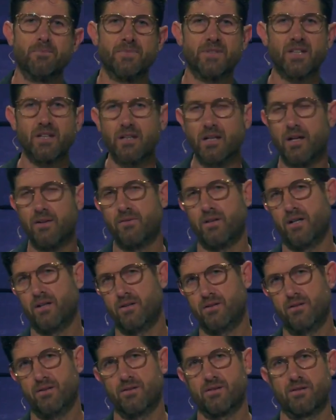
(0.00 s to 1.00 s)
to love
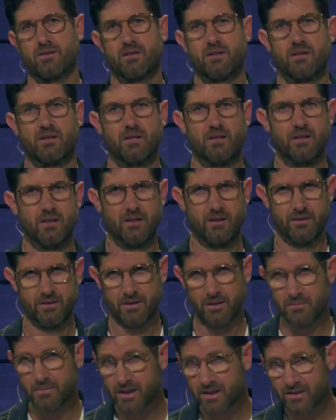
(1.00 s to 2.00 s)
others,
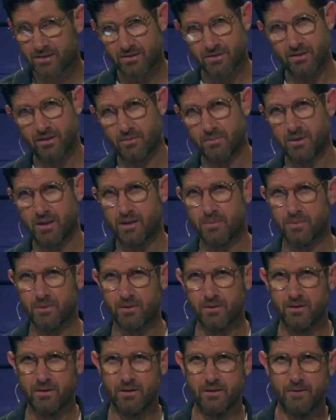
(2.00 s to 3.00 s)
to minister to people,